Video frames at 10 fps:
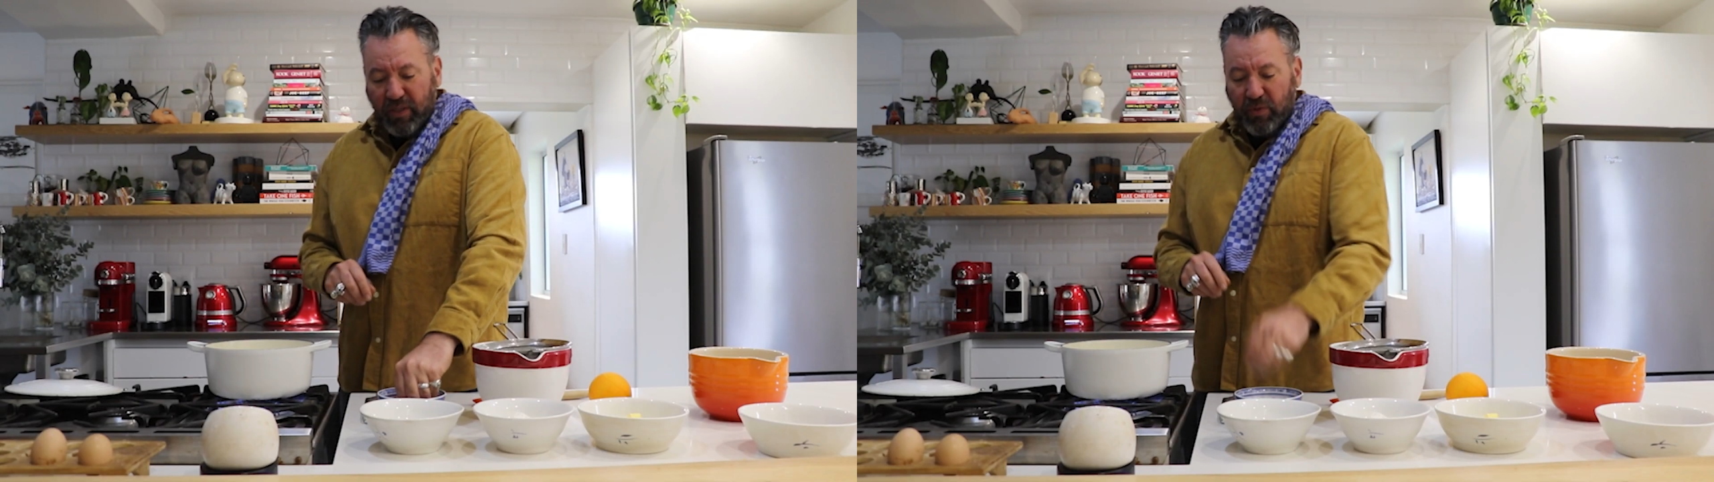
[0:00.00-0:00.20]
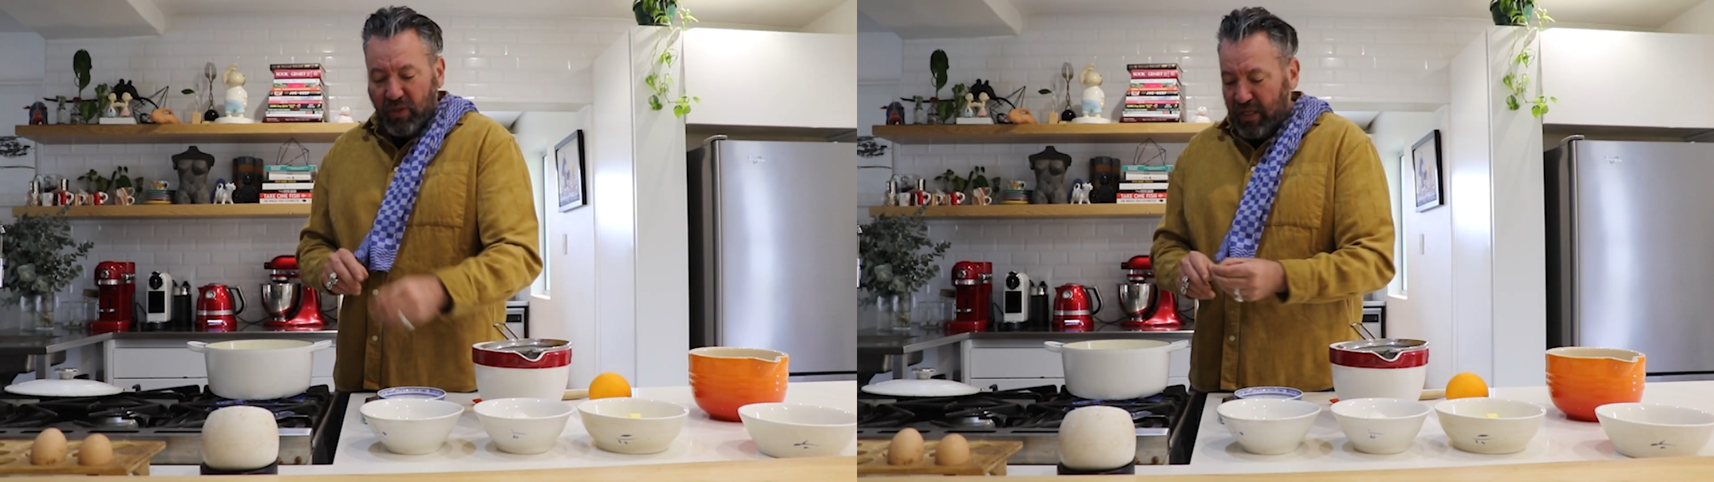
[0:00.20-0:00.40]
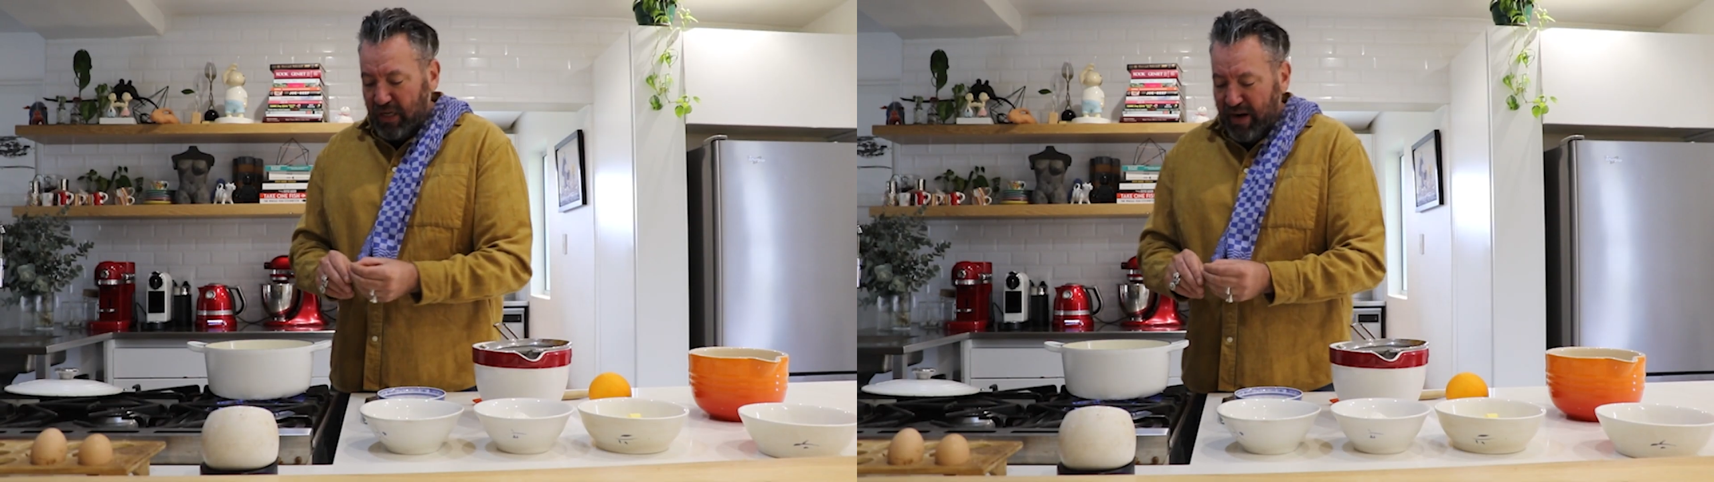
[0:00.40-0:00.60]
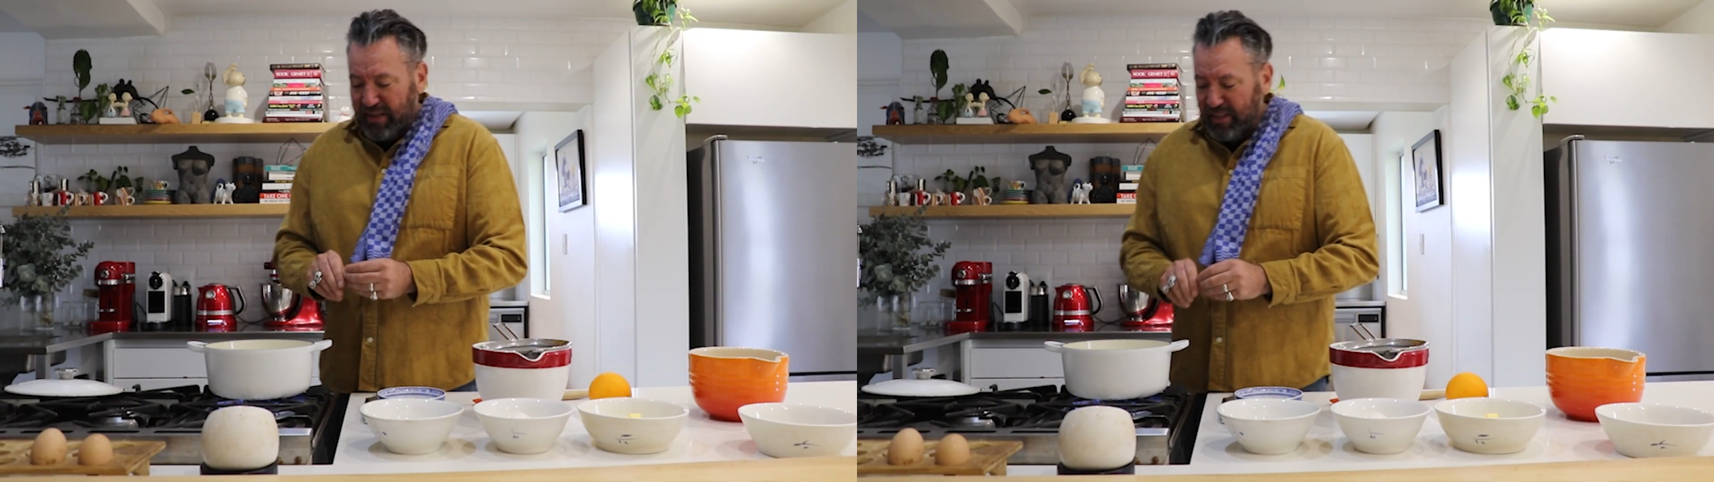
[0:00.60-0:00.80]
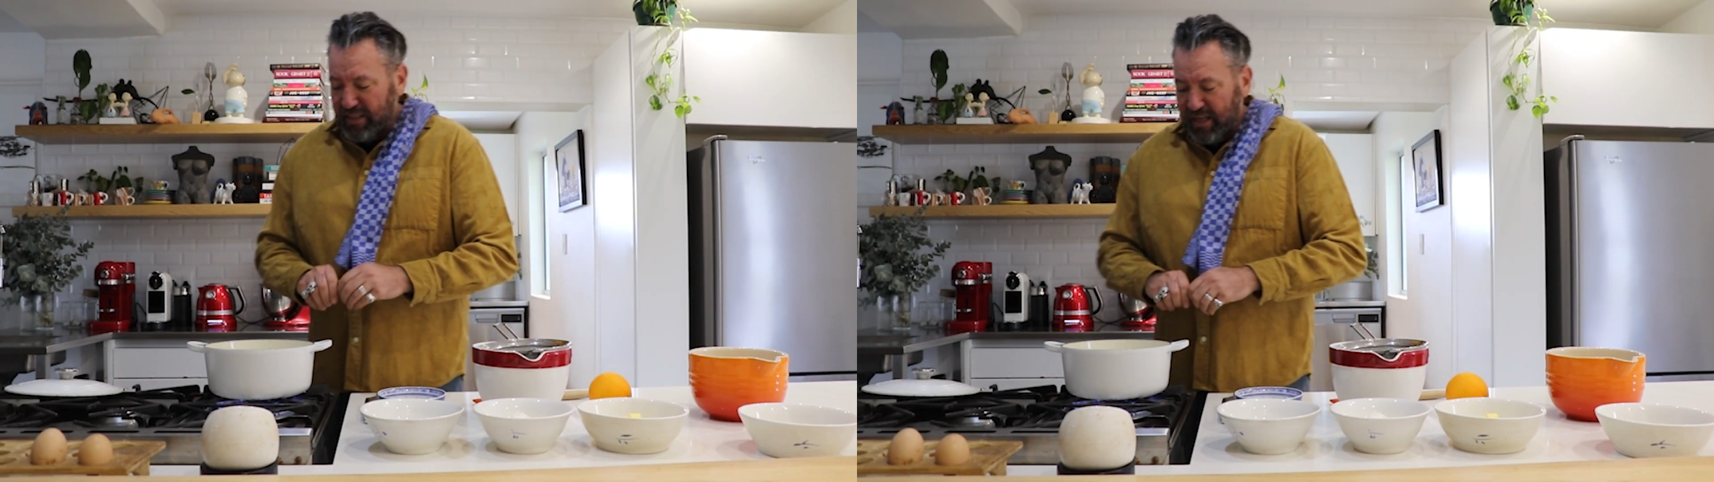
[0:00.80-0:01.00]
I'm just going to crack
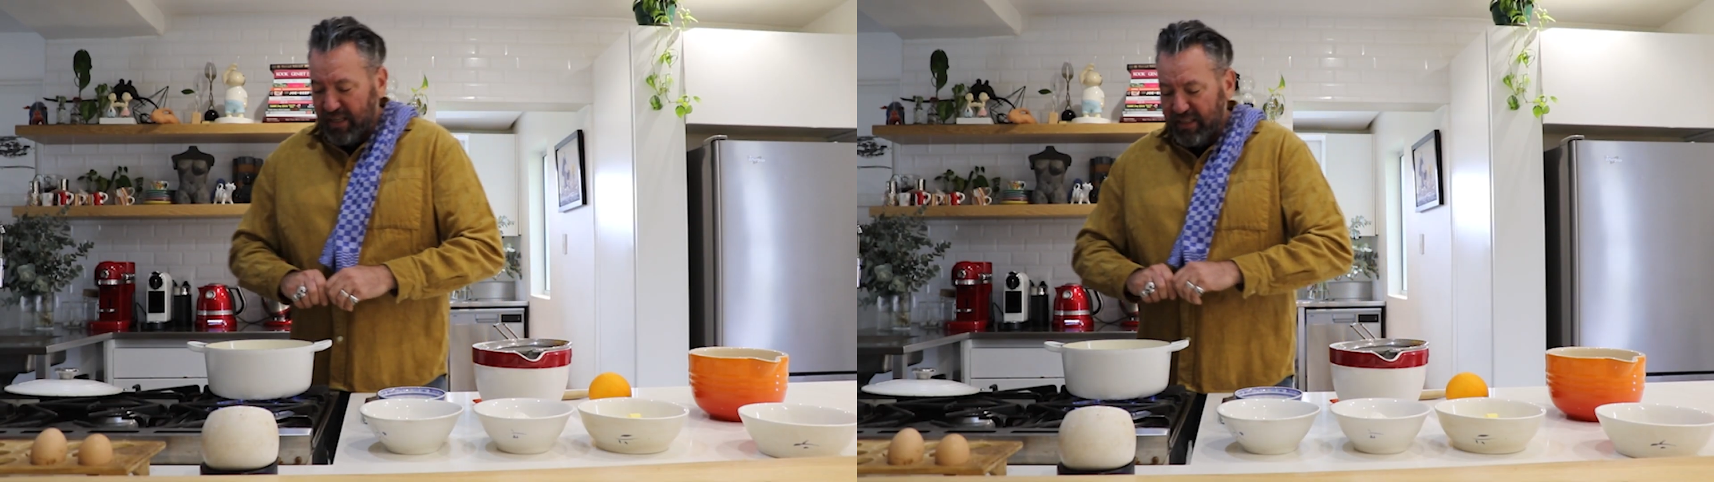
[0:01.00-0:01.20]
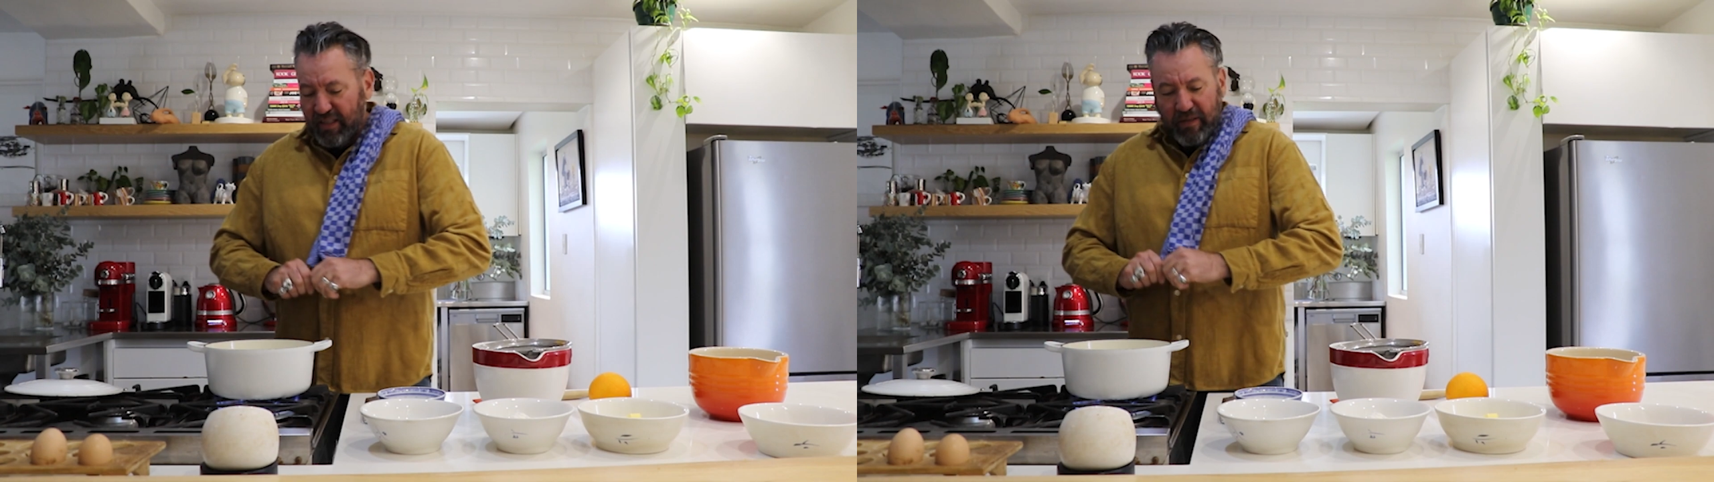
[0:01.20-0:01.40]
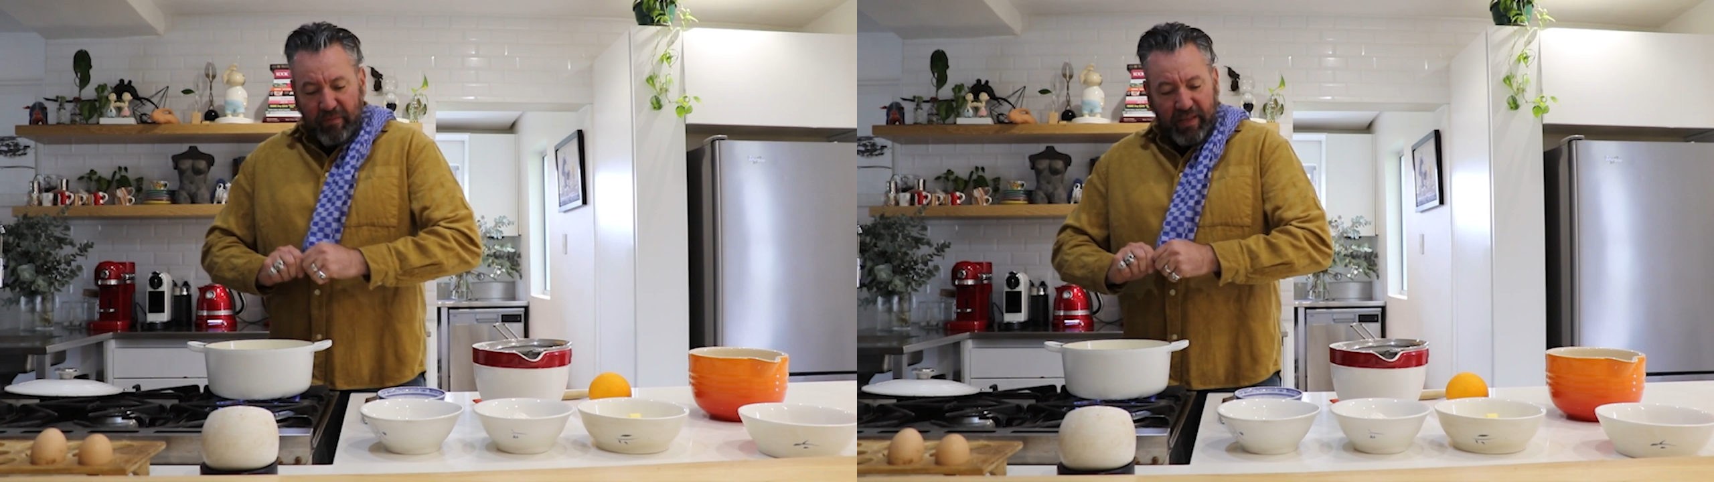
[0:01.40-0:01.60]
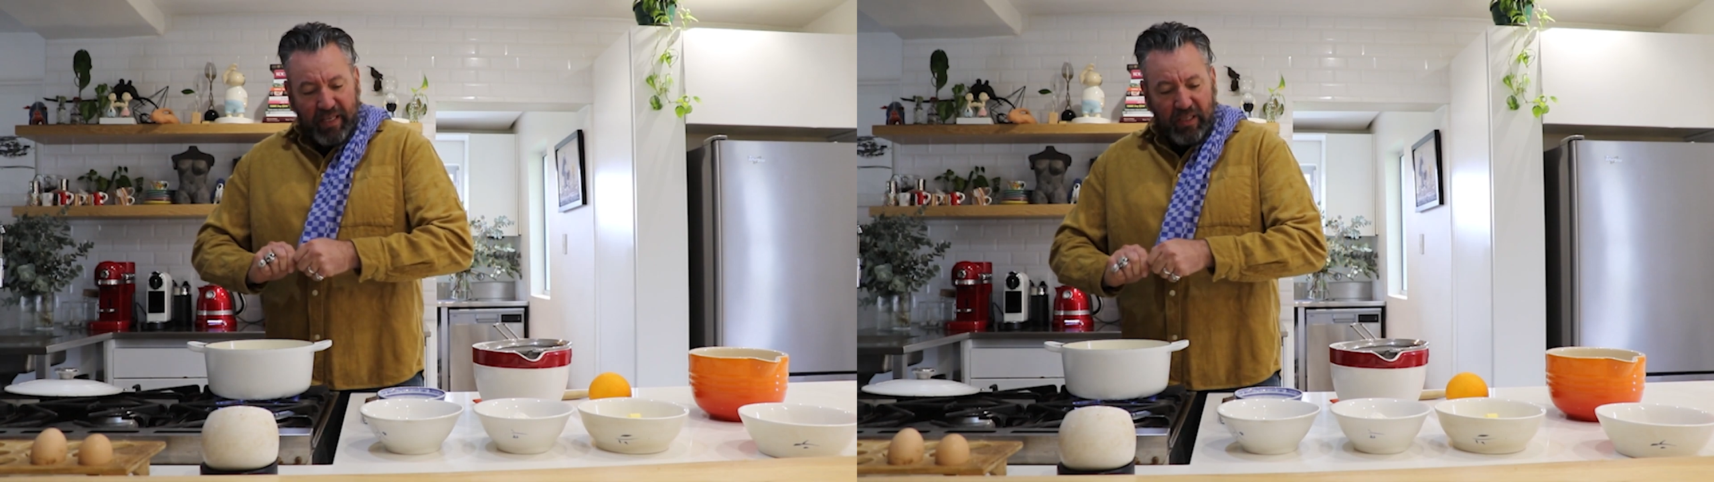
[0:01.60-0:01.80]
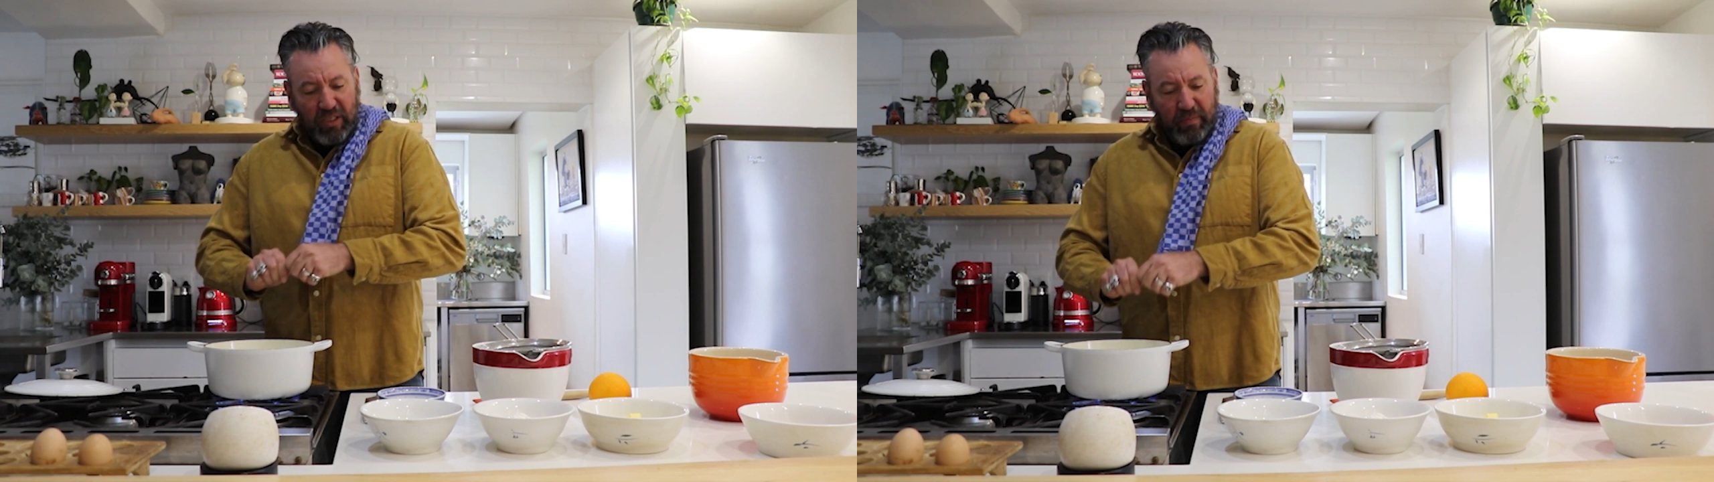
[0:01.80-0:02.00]
these guys like
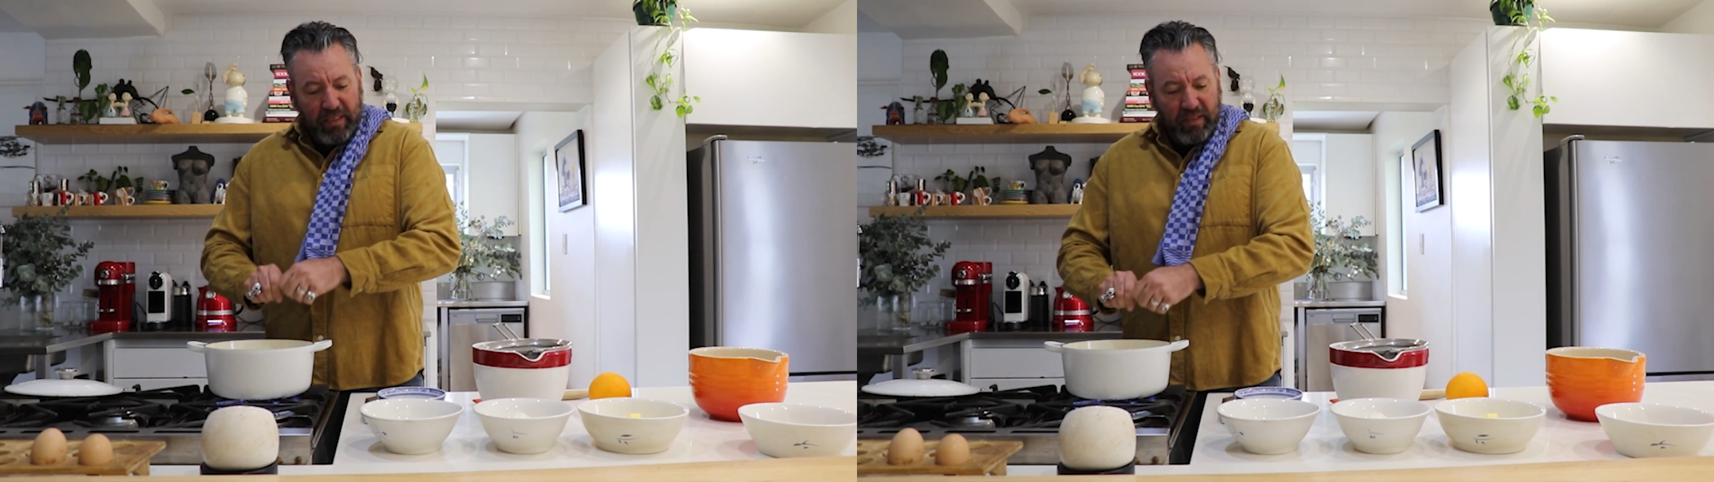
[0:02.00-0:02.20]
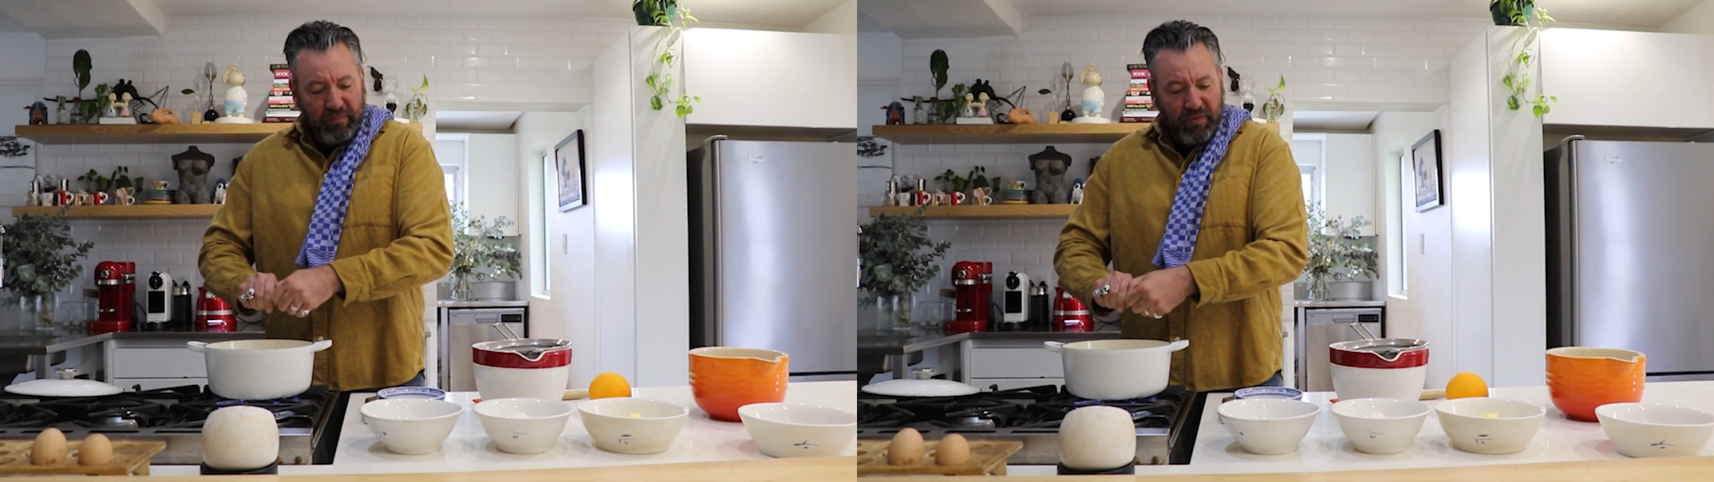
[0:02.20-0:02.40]
a little bit,